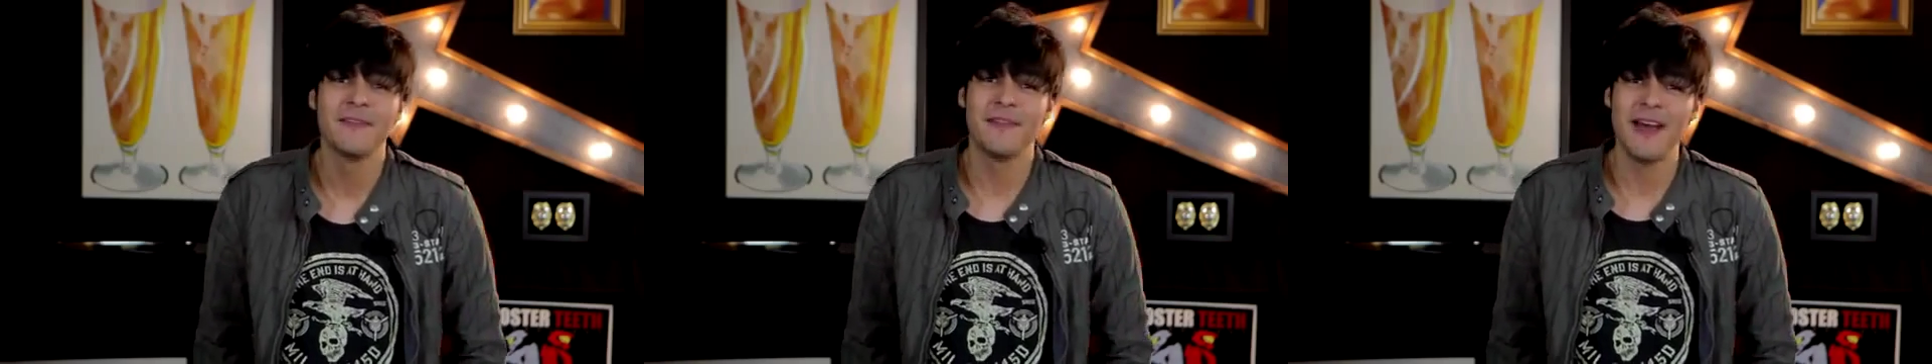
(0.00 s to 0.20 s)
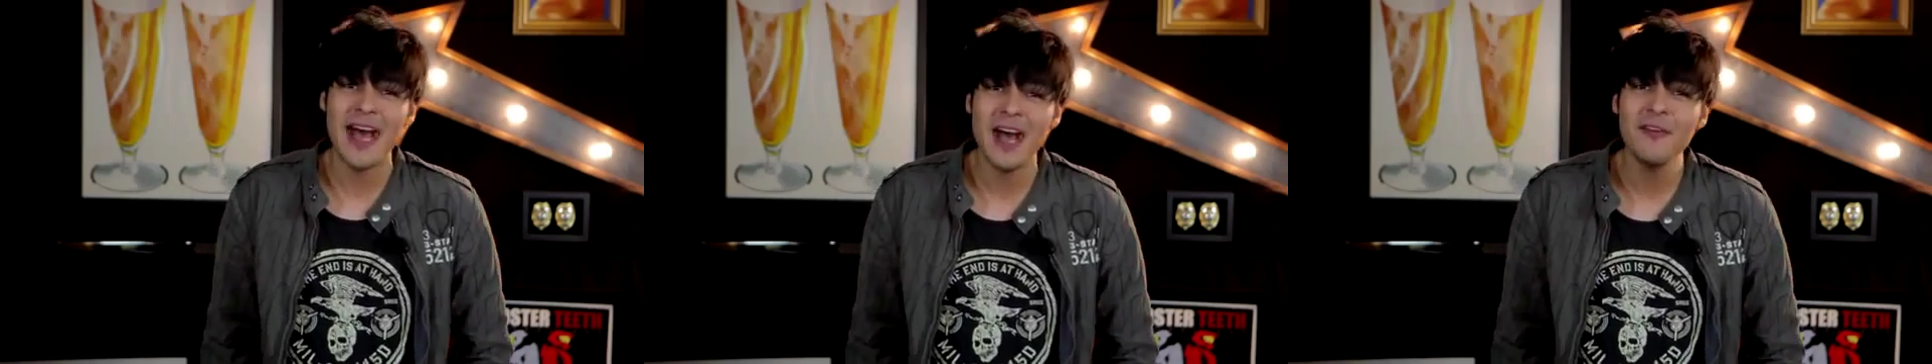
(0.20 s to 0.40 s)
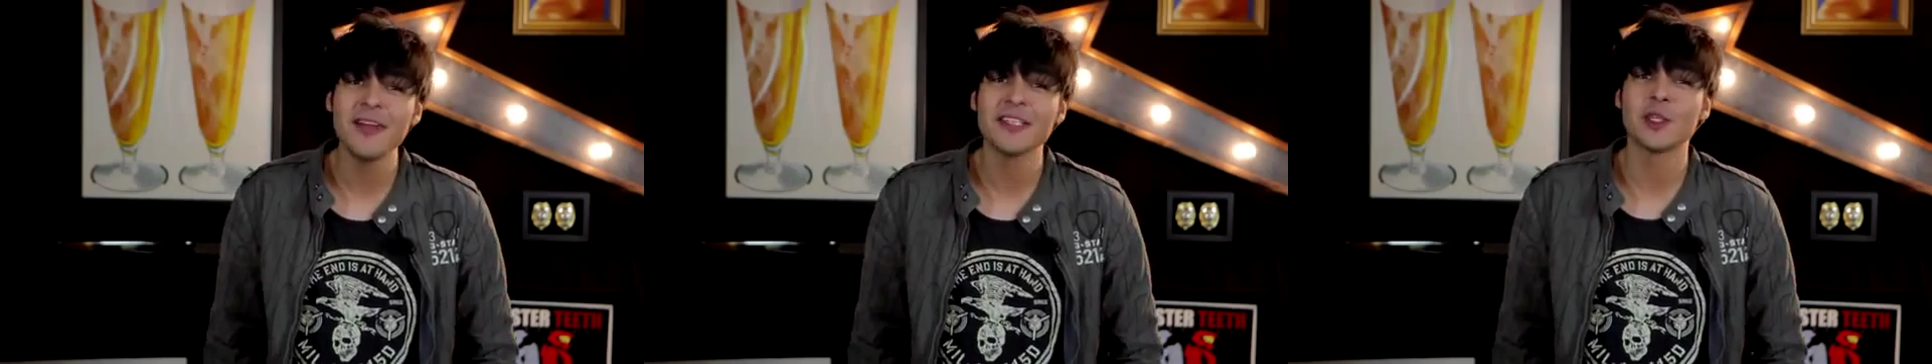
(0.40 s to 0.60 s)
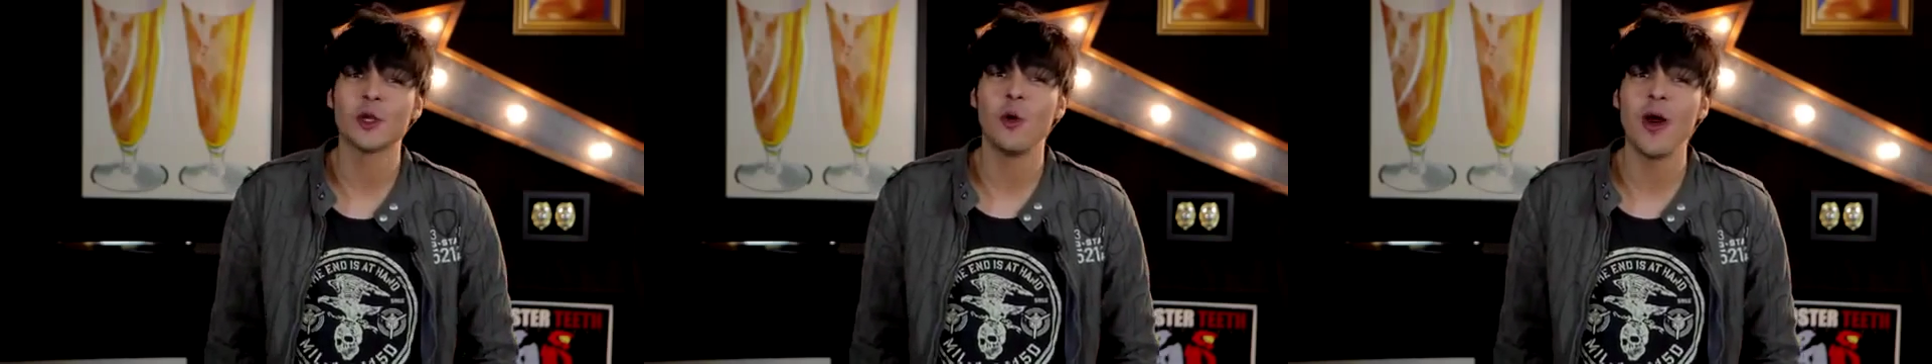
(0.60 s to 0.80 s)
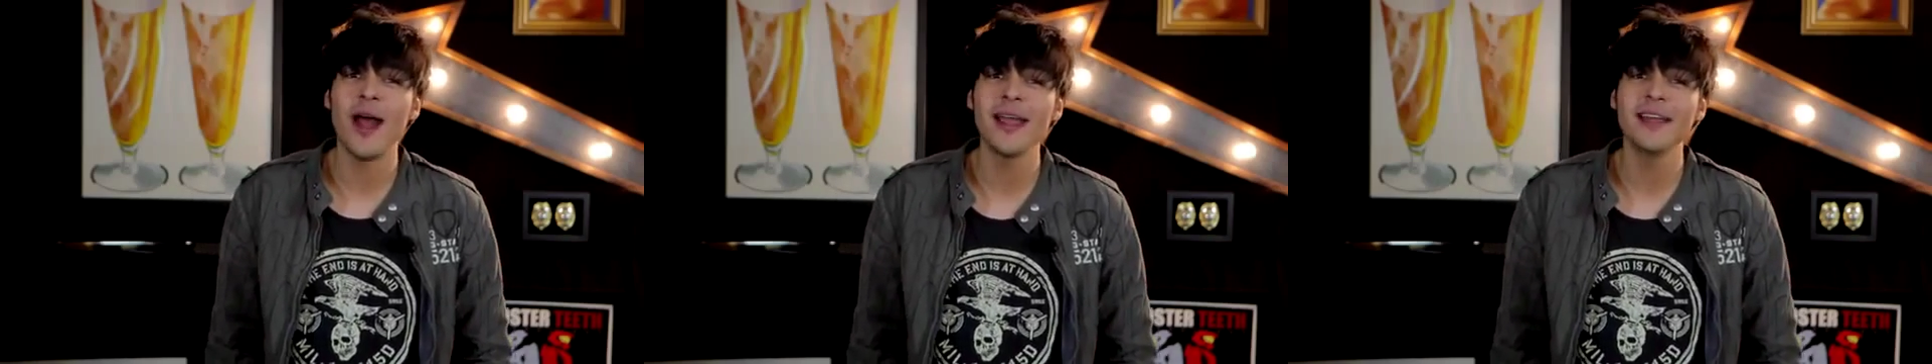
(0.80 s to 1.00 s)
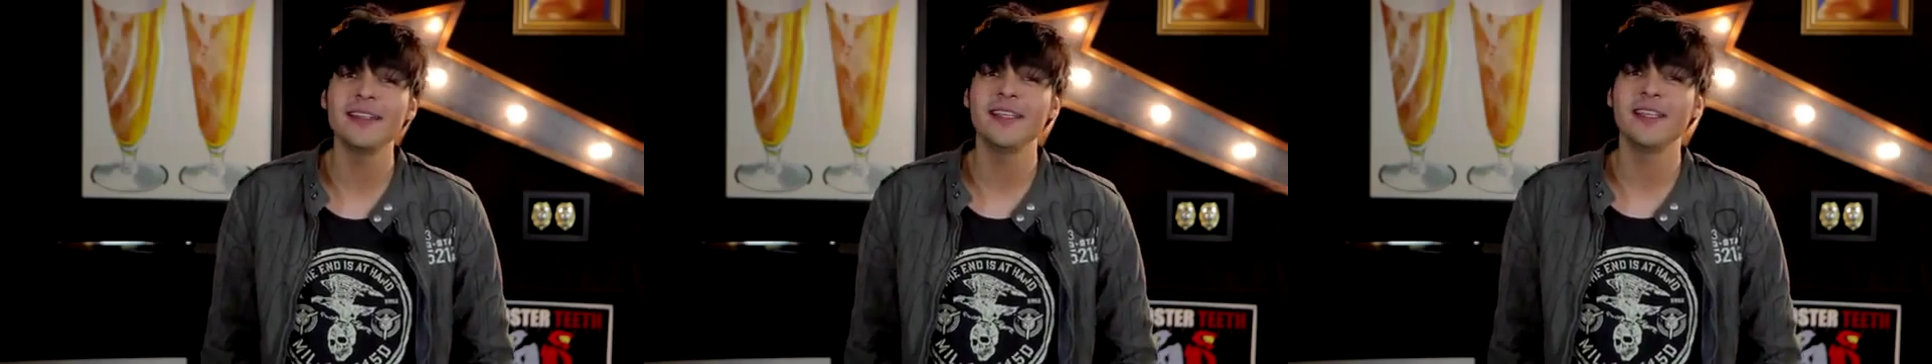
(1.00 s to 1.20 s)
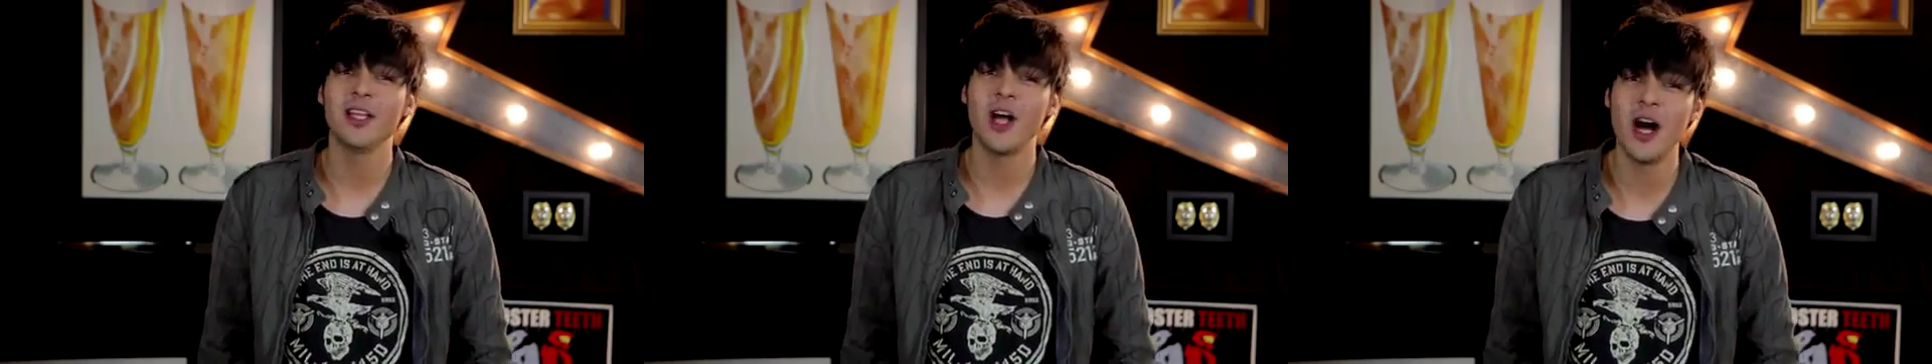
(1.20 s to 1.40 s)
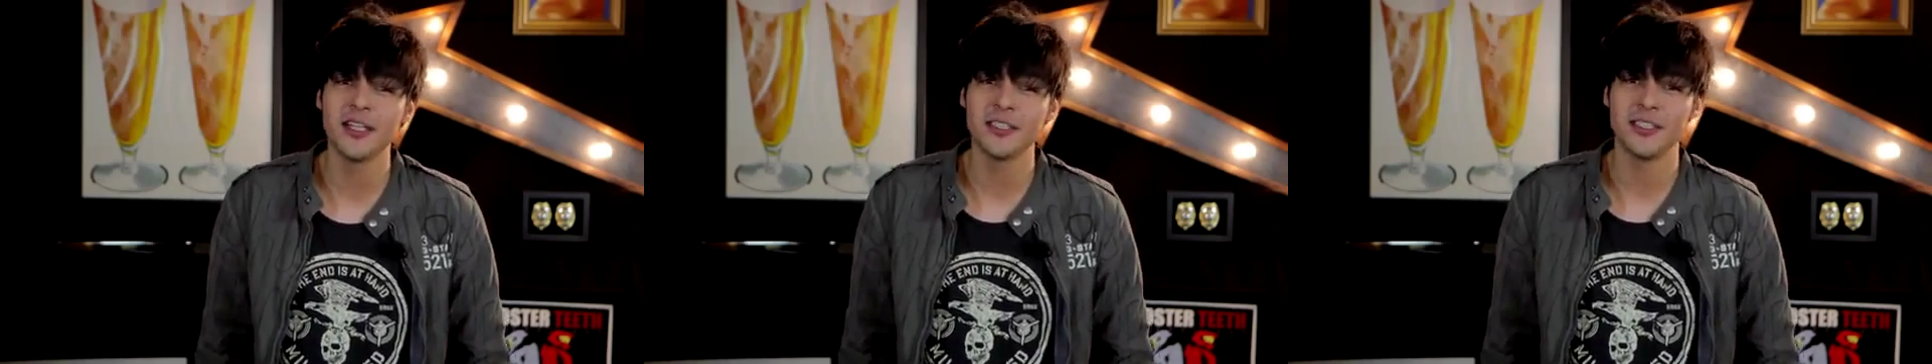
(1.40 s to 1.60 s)
Valve has quietly
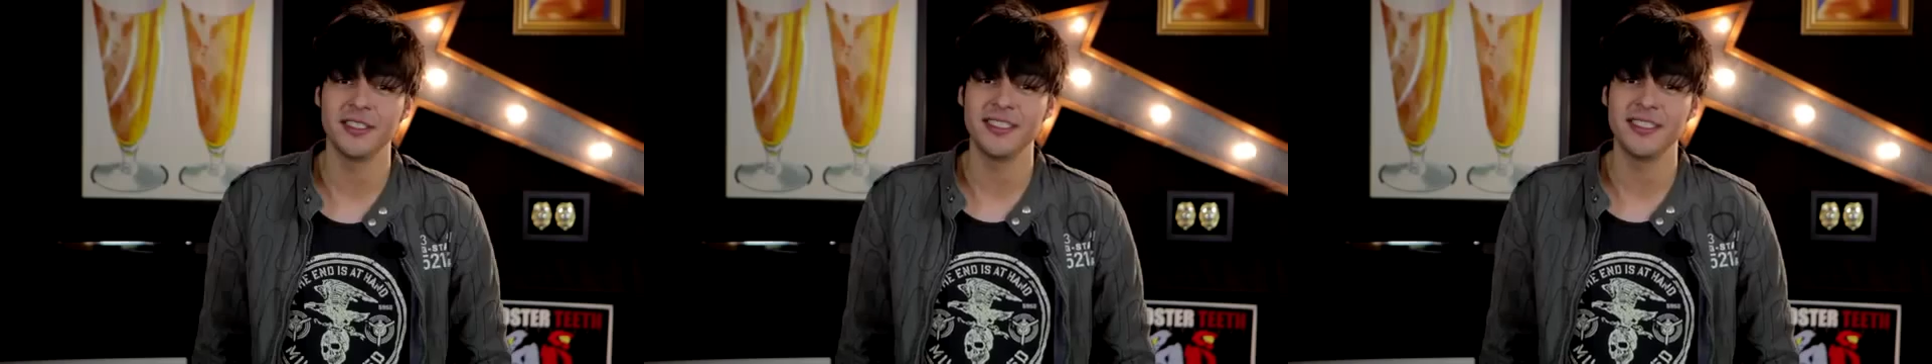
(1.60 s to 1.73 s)
launched